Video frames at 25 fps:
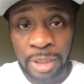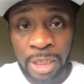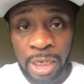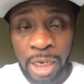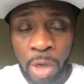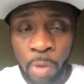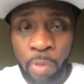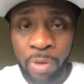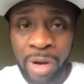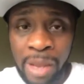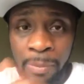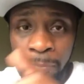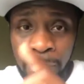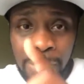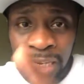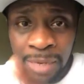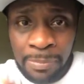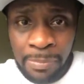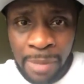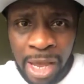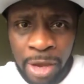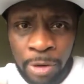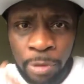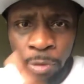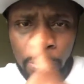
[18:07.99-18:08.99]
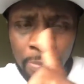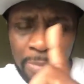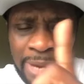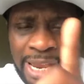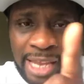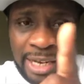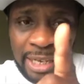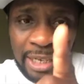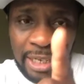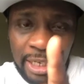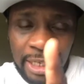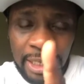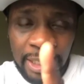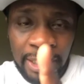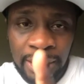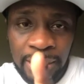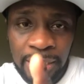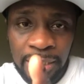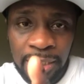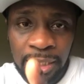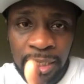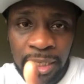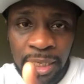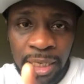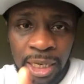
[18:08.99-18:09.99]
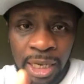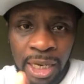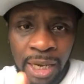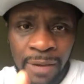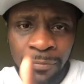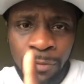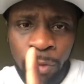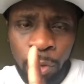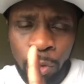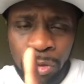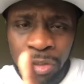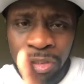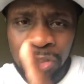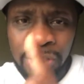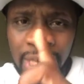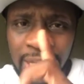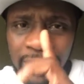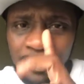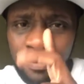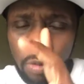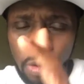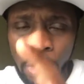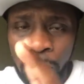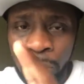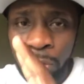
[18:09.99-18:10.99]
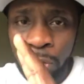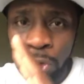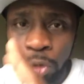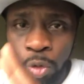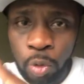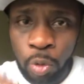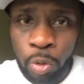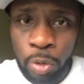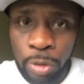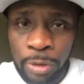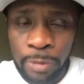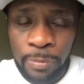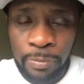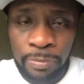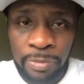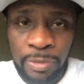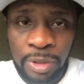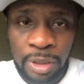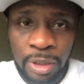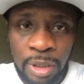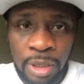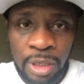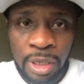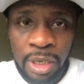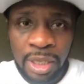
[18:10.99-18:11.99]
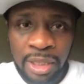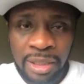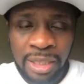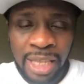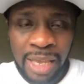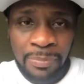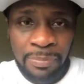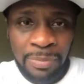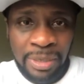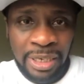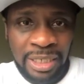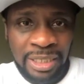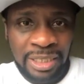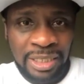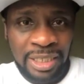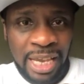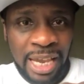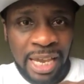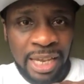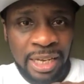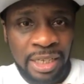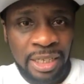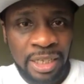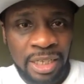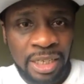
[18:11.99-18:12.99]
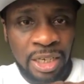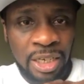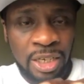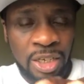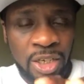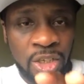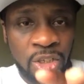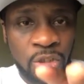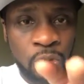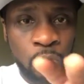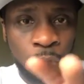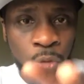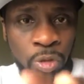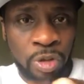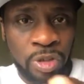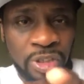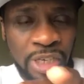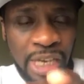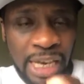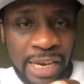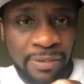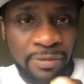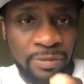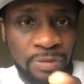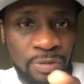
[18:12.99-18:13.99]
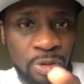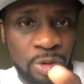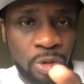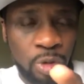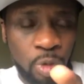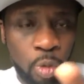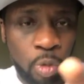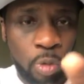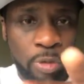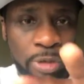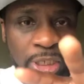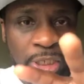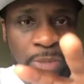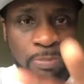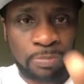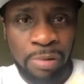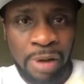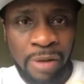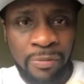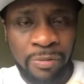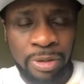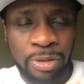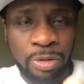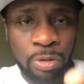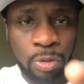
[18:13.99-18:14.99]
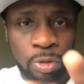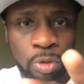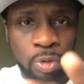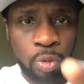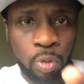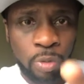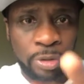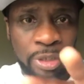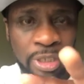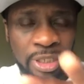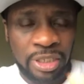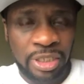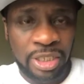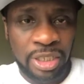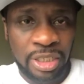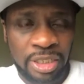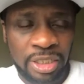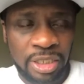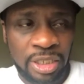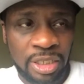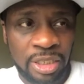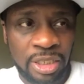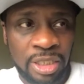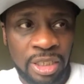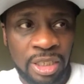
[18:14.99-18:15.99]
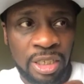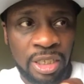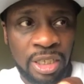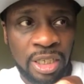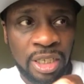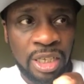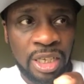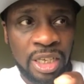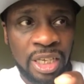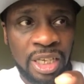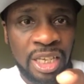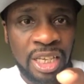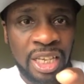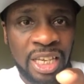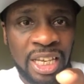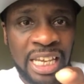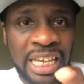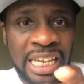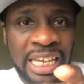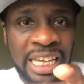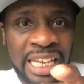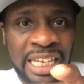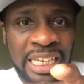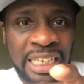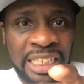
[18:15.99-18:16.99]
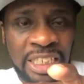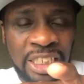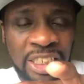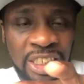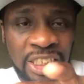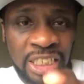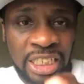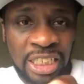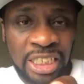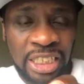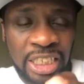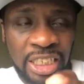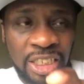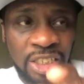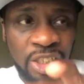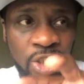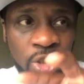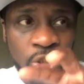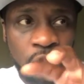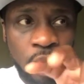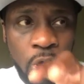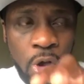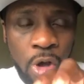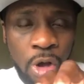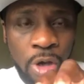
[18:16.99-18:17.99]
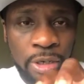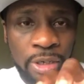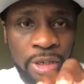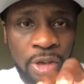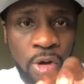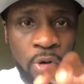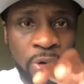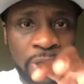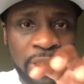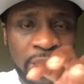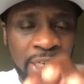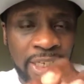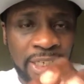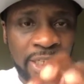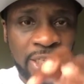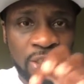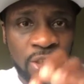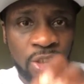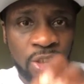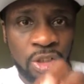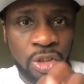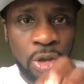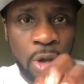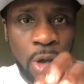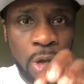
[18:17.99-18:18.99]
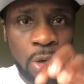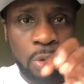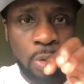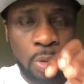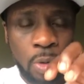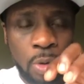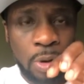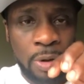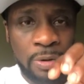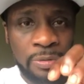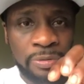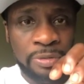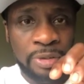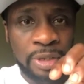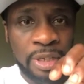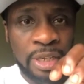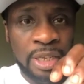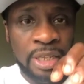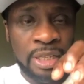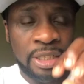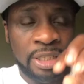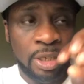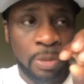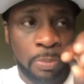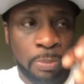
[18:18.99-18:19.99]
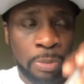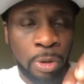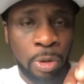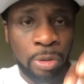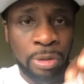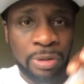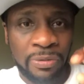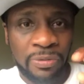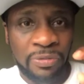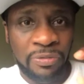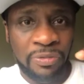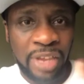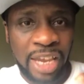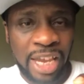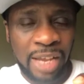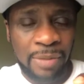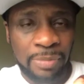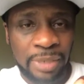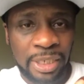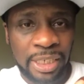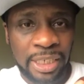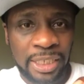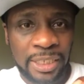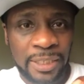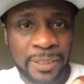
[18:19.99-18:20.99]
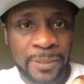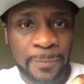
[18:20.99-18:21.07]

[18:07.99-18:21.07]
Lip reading: And what I mean by humanity, if you could save 1 or 2 of them, that means that you saved 2 of these brothers or 2 of these sisters. She can start or he can start off to build a family.